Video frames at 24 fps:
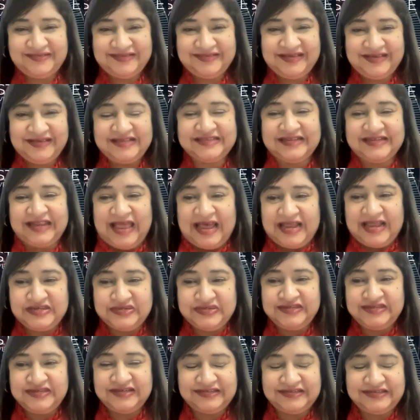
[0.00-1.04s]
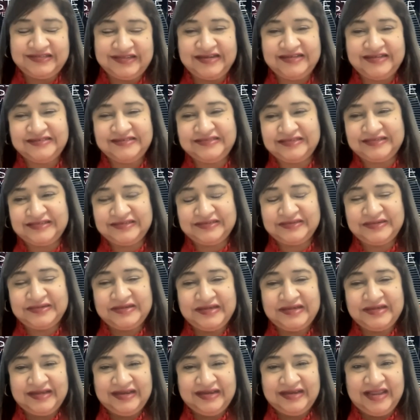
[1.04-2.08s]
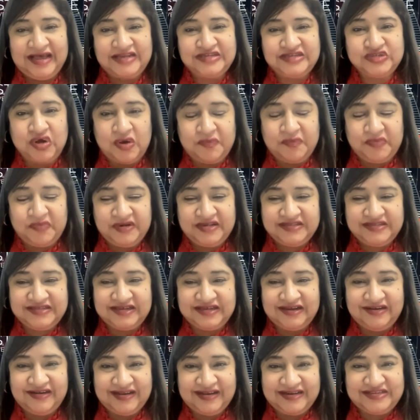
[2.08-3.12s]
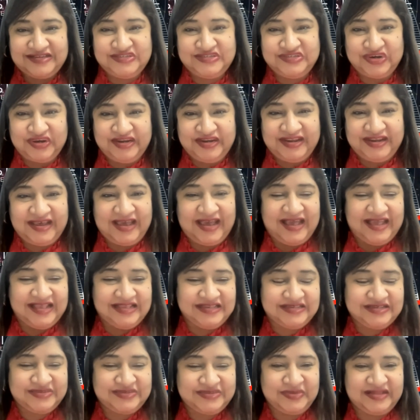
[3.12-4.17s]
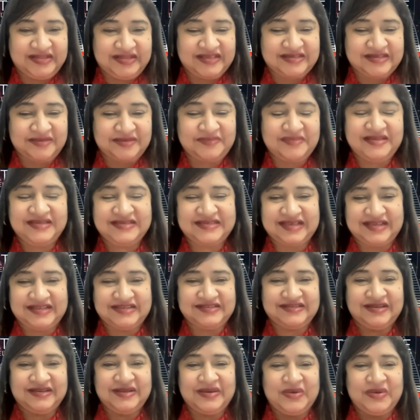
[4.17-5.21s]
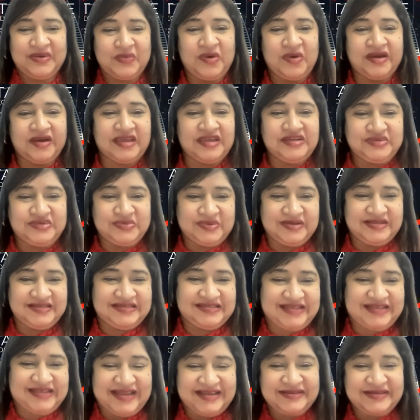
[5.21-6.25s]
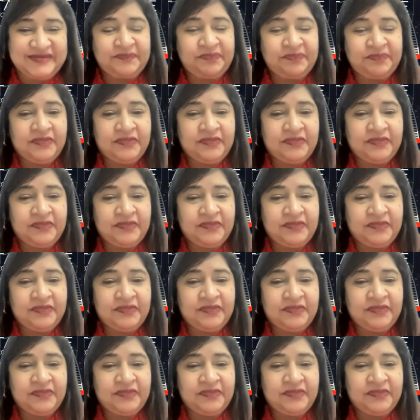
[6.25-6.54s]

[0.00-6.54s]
I was glad to hear that large corporates are actually joining hands with SMEs and working towards that.